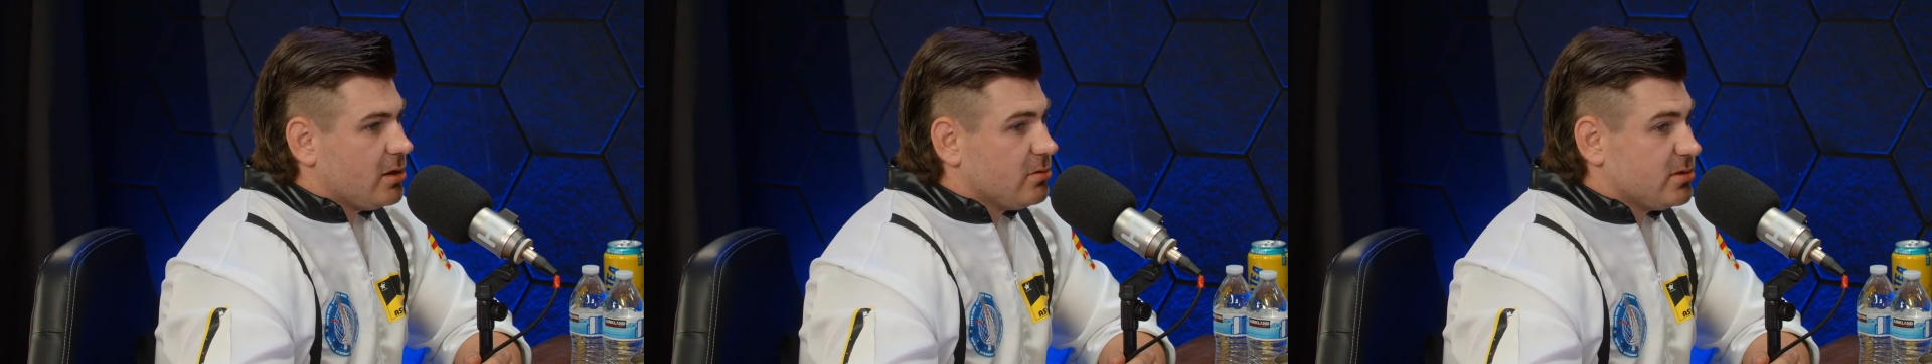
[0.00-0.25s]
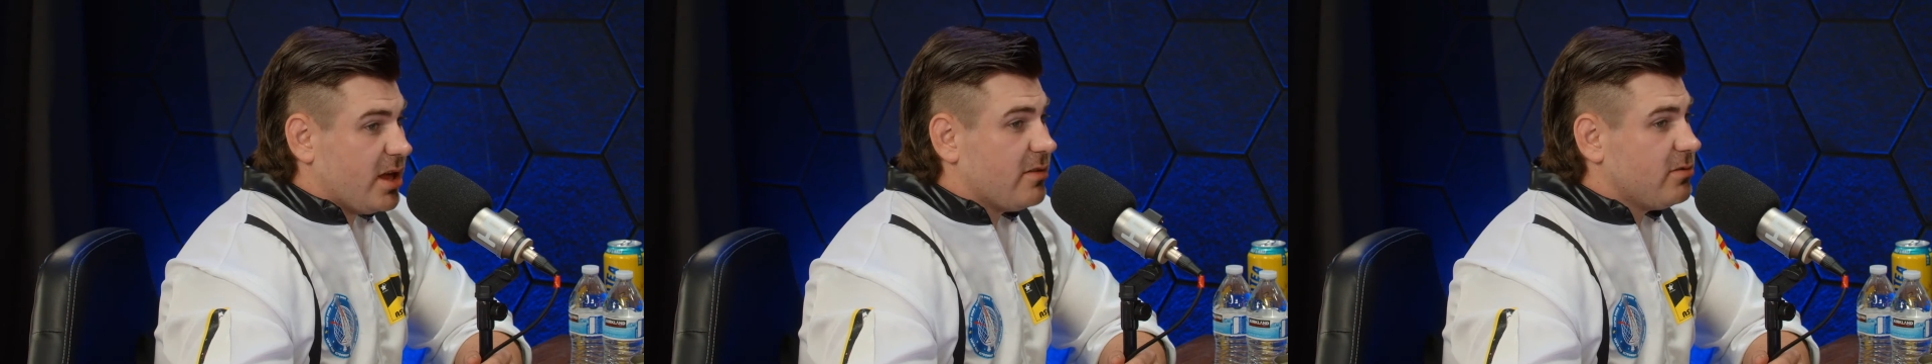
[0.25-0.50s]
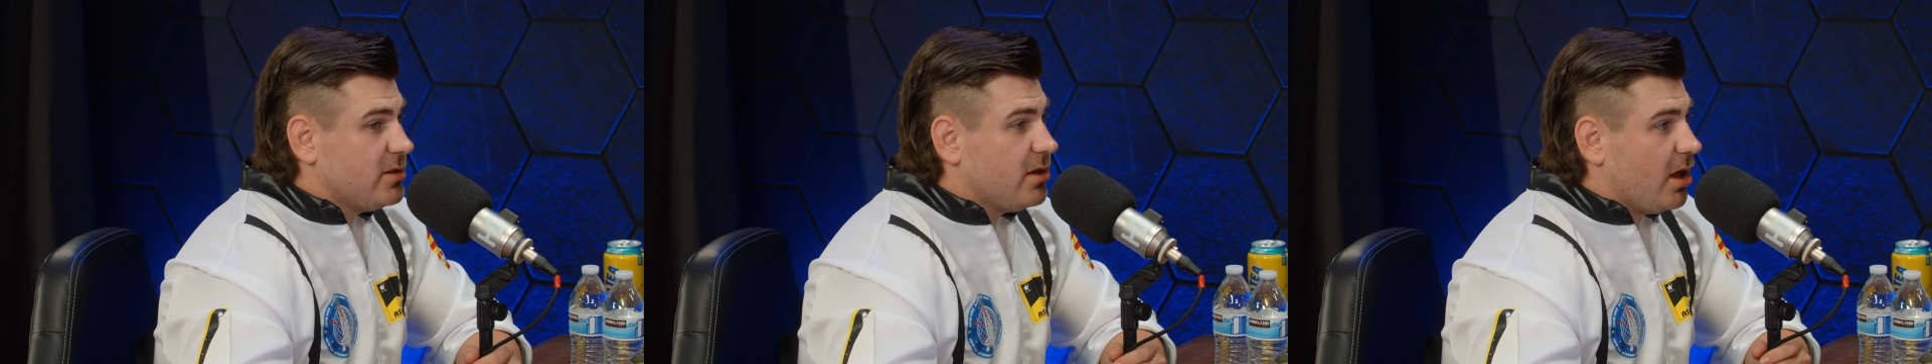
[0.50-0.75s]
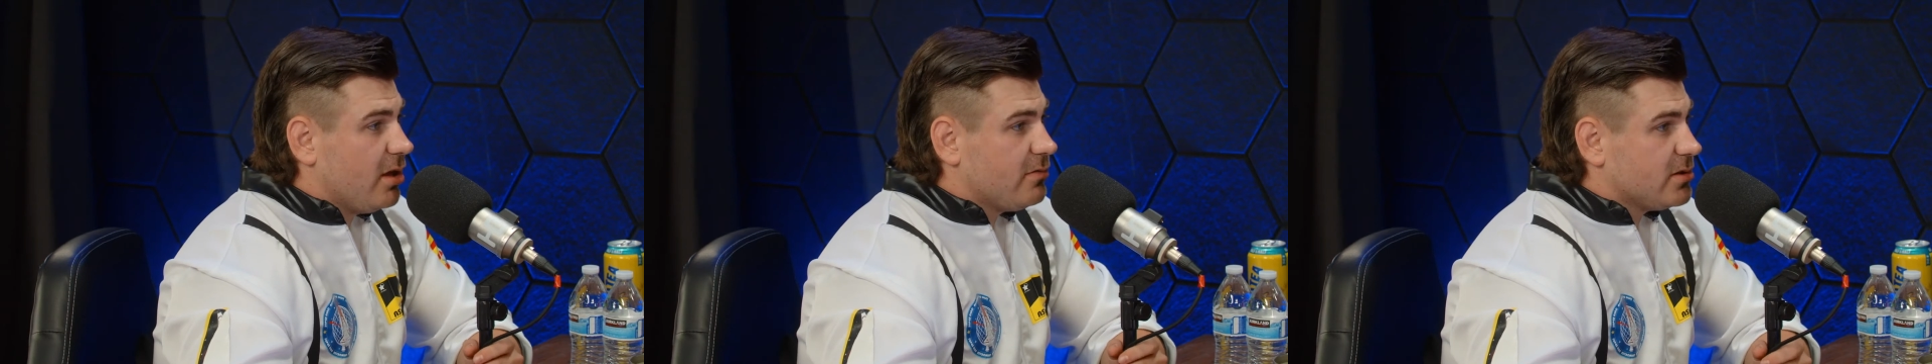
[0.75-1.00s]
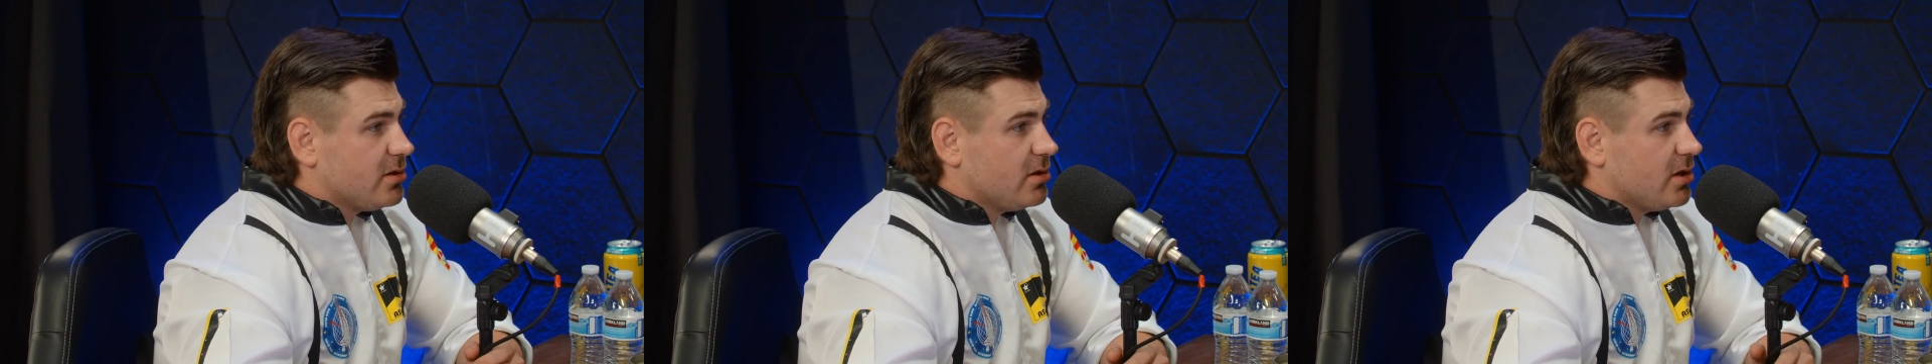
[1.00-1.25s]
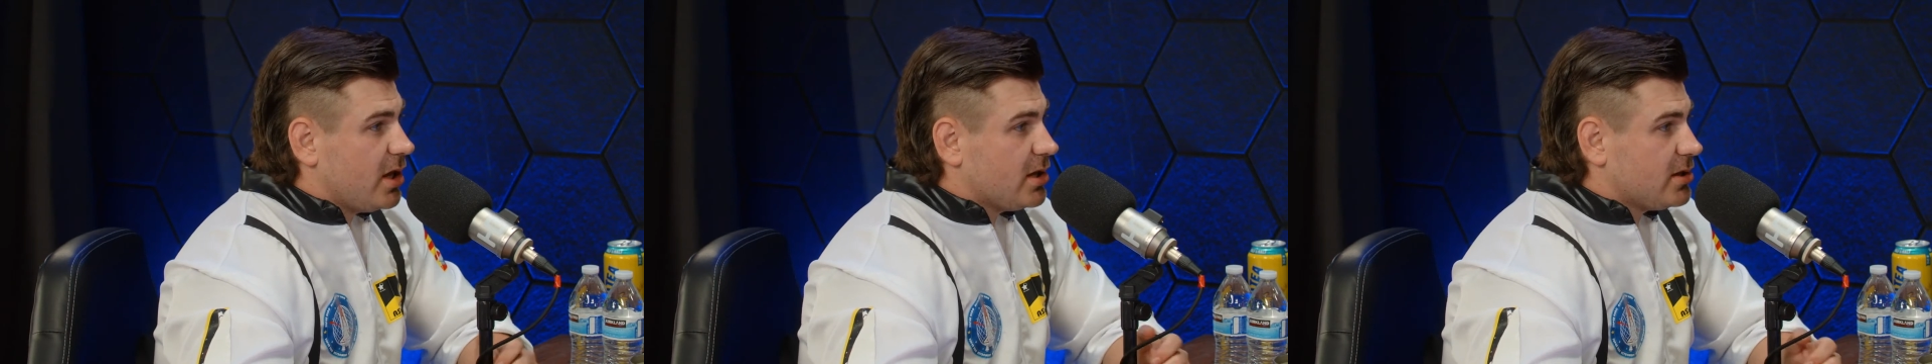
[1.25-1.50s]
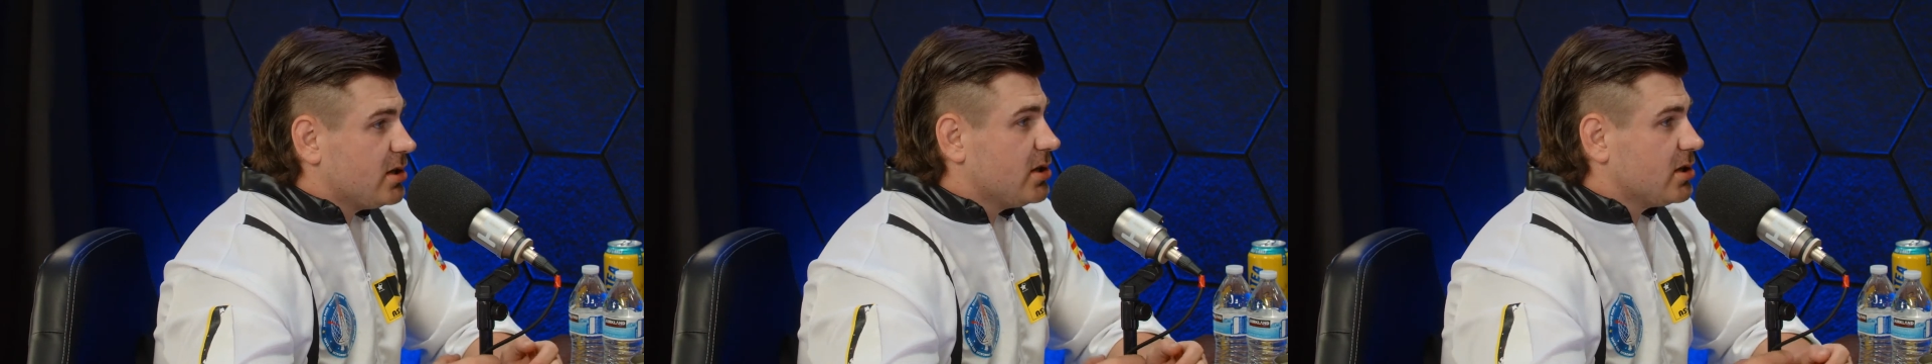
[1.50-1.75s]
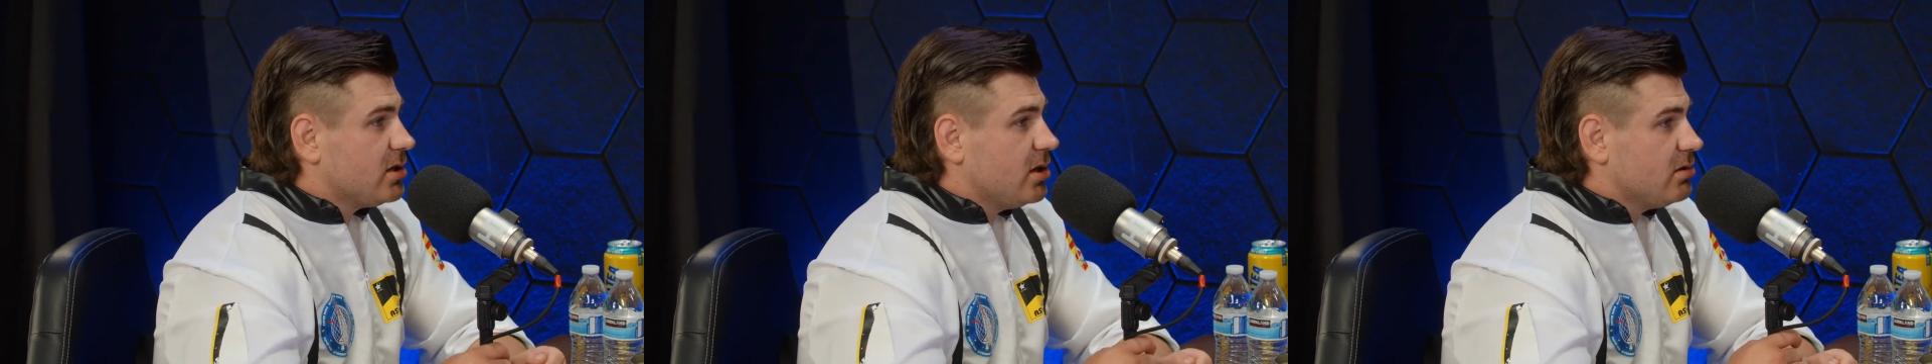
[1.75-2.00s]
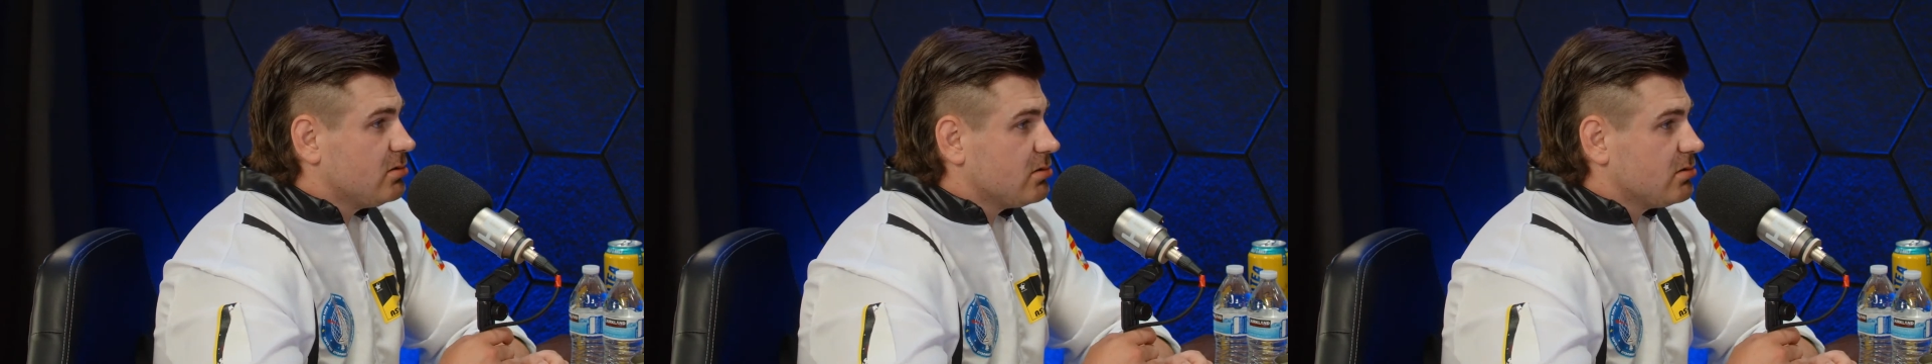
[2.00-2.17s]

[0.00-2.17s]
was definitely tough at the at the get go,